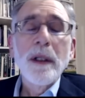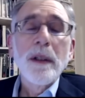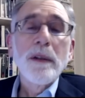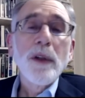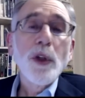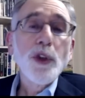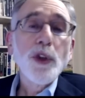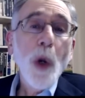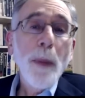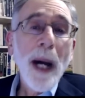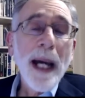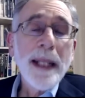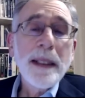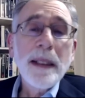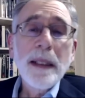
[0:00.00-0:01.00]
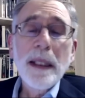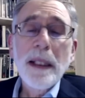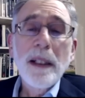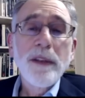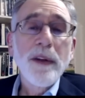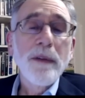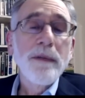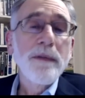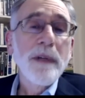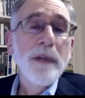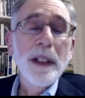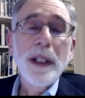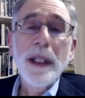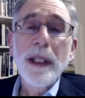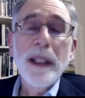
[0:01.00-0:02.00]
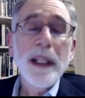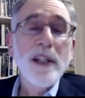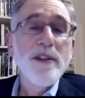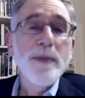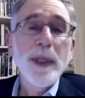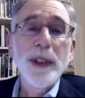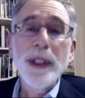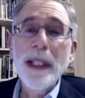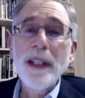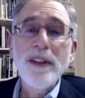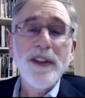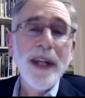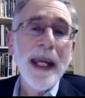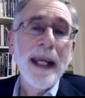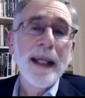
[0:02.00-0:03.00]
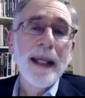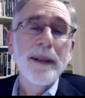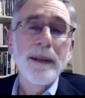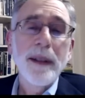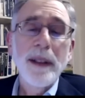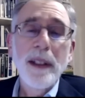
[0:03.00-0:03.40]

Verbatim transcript: So Joe Biden is a very experienced hand.